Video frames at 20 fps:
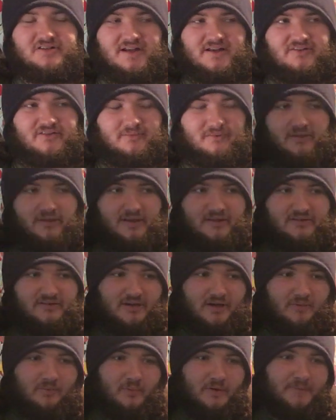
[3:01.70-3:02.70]
changed some things
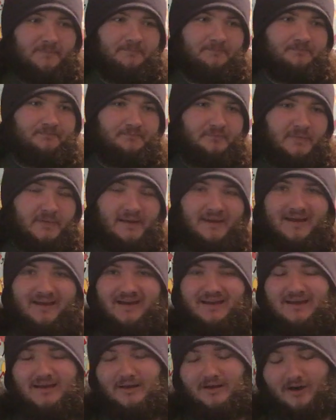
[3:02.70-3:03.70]
up, but
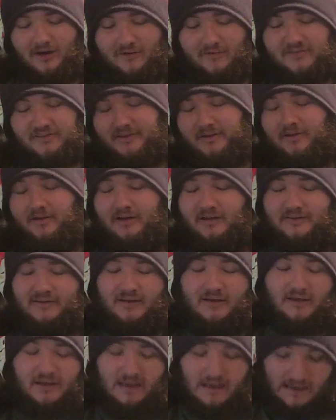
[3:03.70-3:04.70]
obviously not.
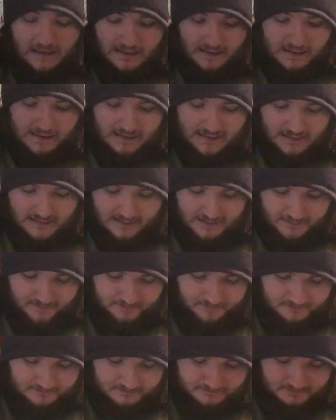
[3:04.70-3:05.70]

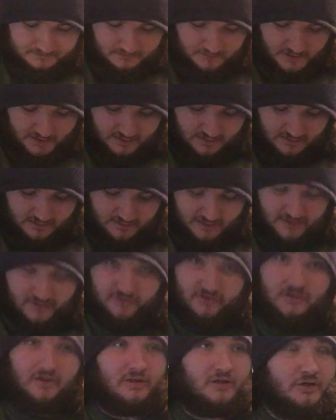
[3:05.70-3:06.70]
But that
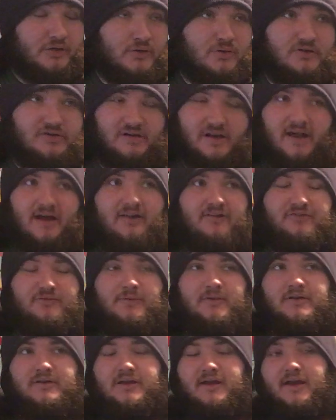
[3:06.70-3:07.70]
was a huge
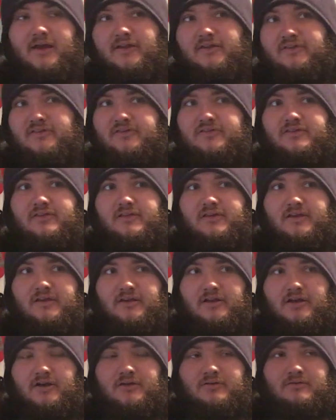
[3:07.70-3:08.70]
announcement as the
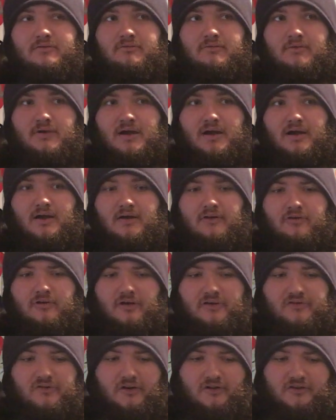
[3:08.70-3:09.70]

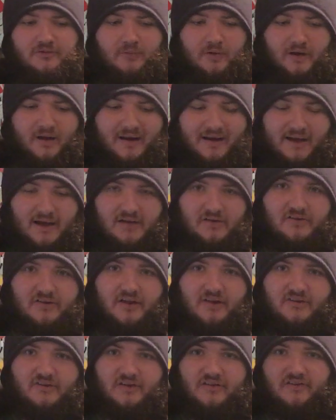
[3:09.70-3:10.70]
Rockstar Spud announced
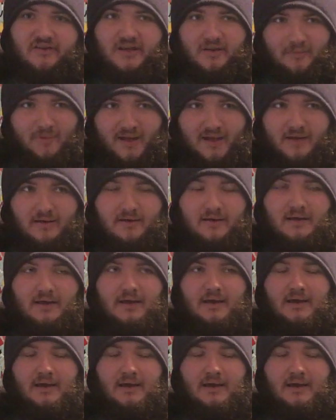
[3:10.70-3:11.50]
a 16-man